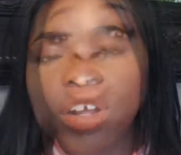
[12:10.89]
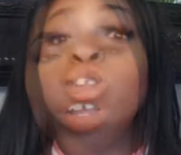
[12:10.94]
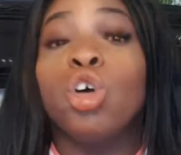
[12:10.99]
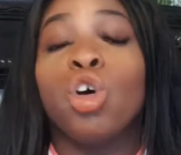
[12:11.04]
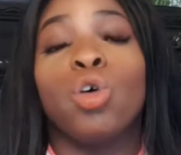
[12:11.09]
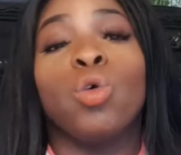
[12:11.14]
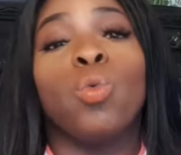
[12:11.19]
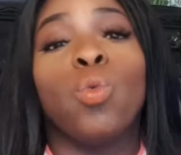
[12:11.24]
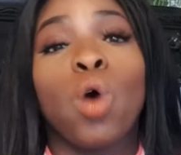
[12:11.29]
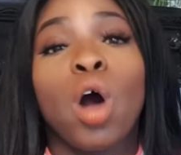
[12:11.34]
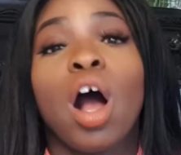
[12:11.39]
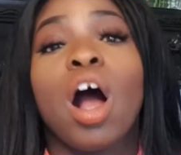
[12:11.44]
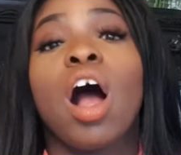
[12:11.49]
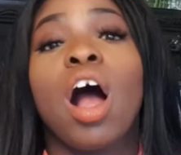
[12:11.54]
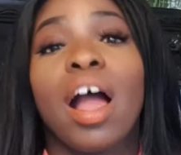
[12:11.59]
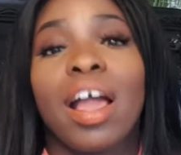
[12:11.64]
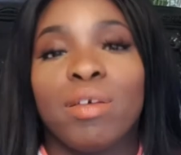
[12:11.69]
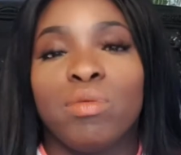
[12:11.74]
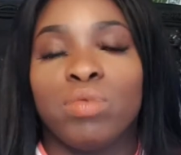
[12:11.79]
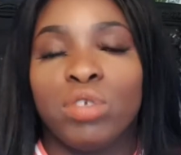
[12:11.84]
It's not what
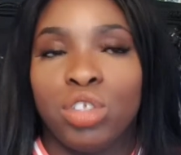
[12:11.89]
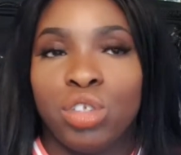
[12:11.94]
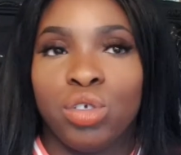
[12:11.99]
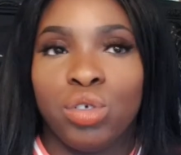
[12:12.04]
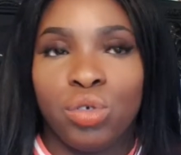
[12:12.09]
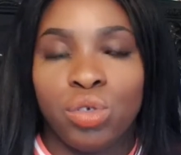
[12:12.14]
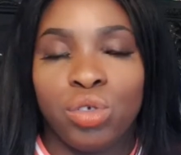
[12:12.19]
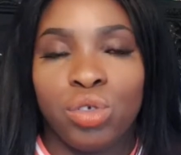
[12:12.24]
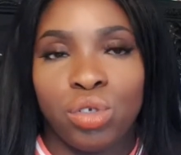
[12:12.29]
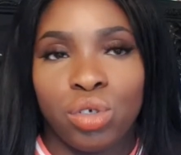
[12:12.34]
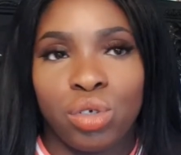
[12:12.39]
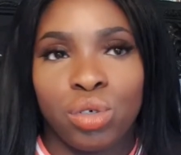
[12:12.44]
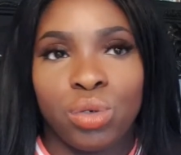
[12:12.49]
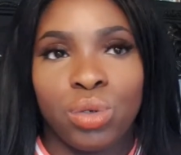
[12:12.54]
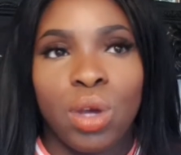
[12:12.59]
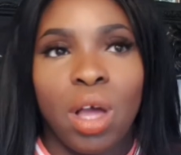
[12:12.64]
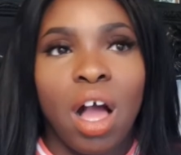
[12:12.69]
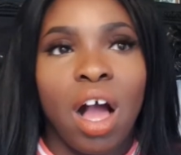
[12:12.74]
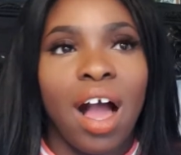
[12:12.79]
I was used to.